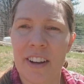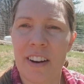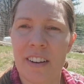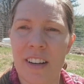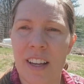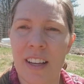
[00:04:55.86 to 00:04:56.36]

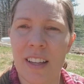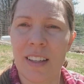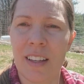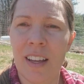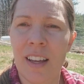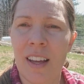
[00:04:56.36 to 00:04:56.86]
gardening
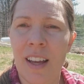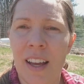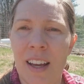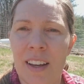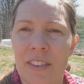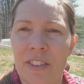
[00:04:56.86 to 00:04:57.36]
and
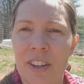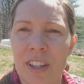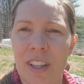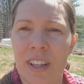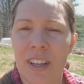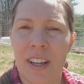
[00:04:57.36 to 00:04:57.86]

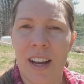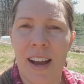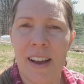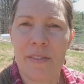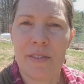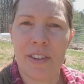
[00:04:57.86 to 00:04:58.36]
really an
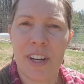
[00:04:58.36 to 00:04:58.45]
eye for